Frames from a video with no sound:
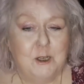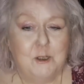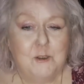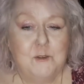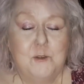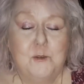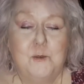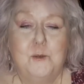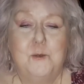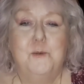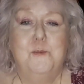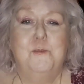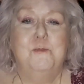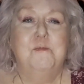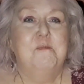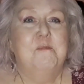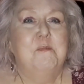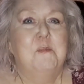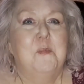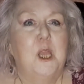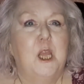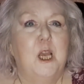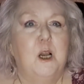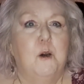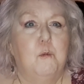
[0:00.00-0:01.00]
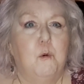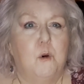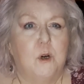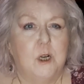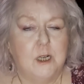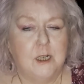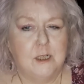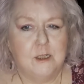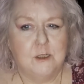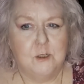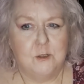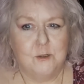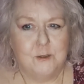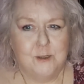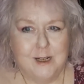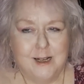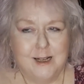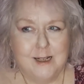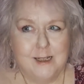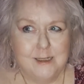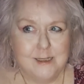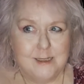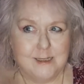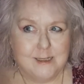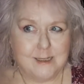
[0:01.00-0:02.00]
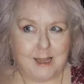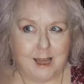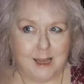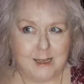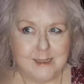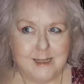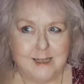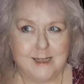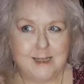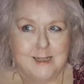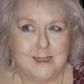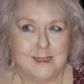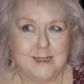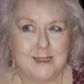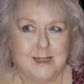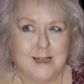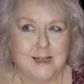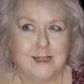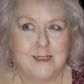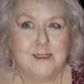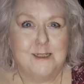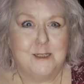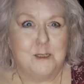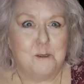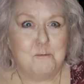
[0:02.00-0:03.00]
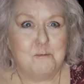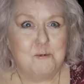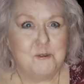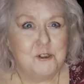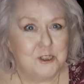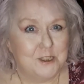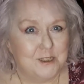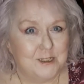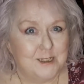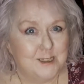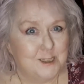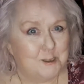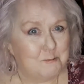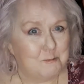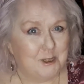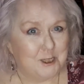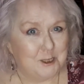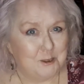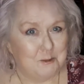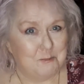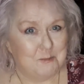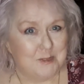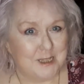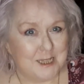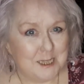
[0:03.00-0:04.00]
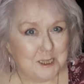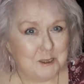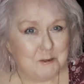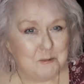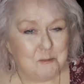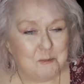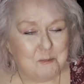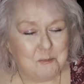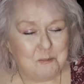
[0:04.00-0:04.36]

So what are your psychic assumptions about me?